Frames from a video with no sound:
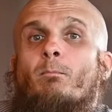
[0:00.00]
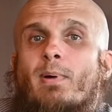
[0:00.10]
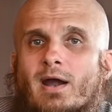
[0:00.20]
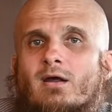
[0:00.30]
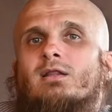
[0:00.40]

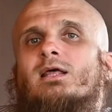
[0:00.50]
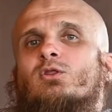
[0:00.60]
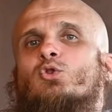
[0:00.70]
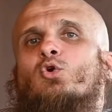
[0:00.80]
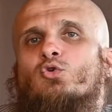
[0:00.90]
better
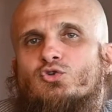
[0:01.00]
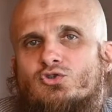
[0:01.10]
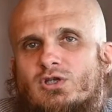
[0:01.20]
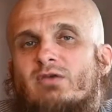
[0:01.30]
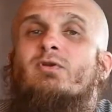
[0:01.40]
than
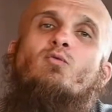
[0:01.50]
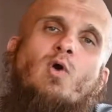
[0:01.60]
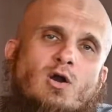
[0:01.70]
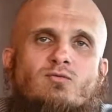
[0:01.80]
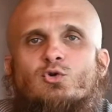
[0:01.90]
even
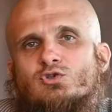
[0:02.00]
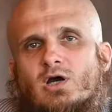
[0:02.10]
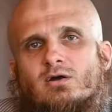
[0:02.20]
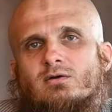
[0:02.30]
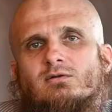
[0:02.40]
one of those
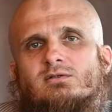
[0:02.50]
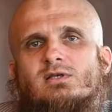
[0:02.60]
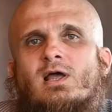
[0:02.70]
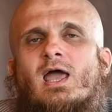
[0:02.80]
articles.